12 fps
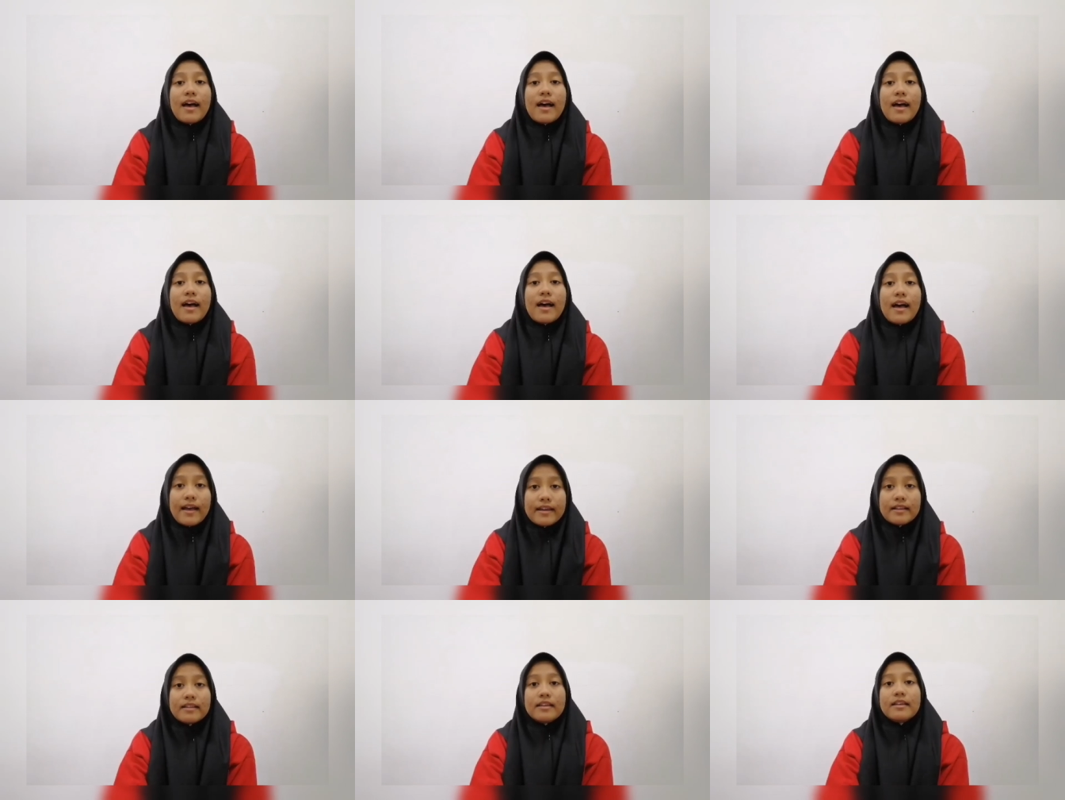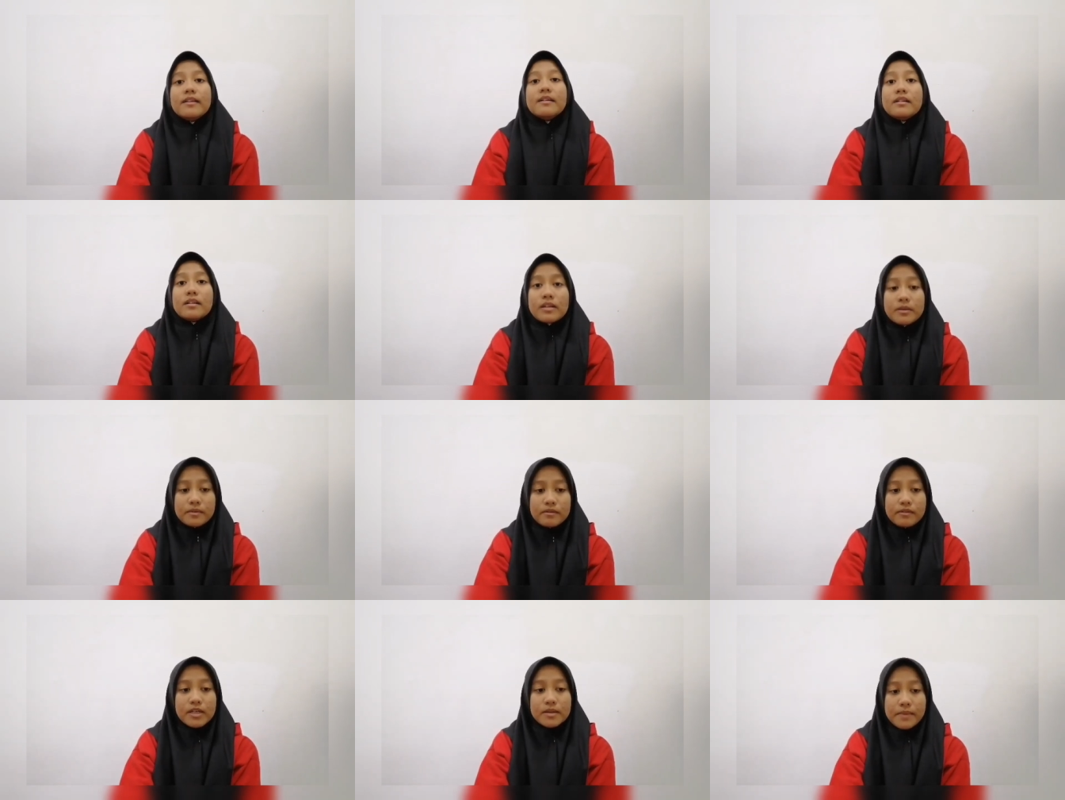is highly
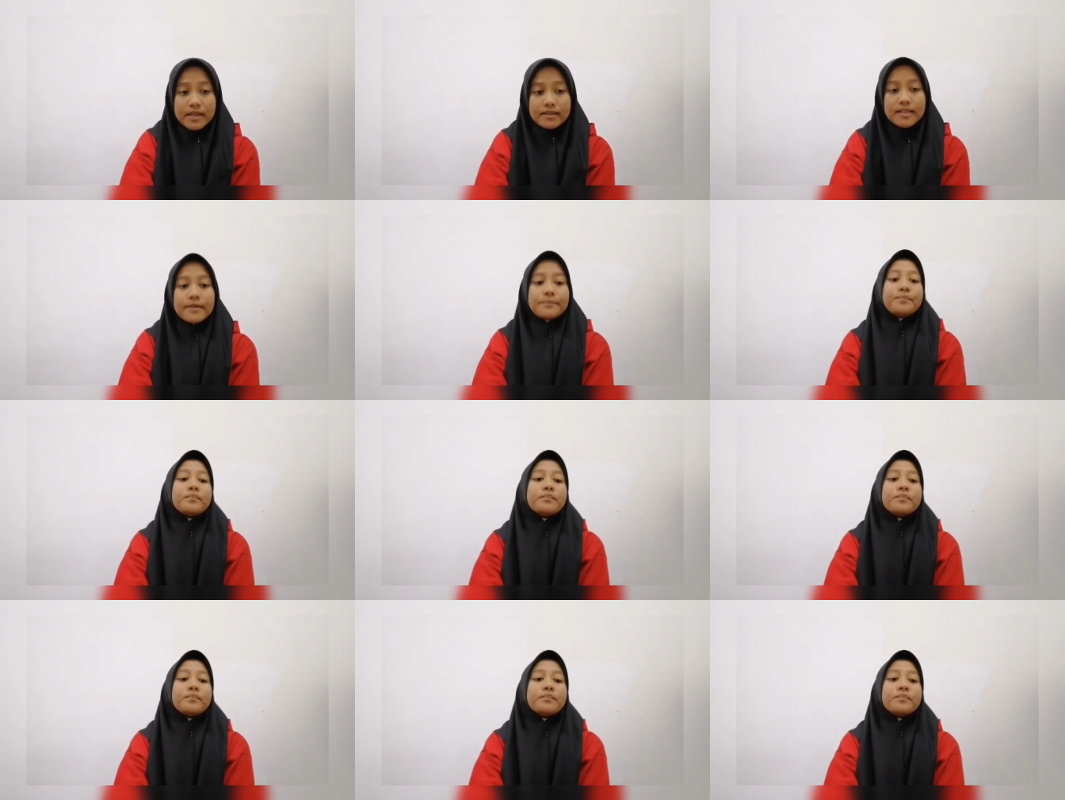recommended.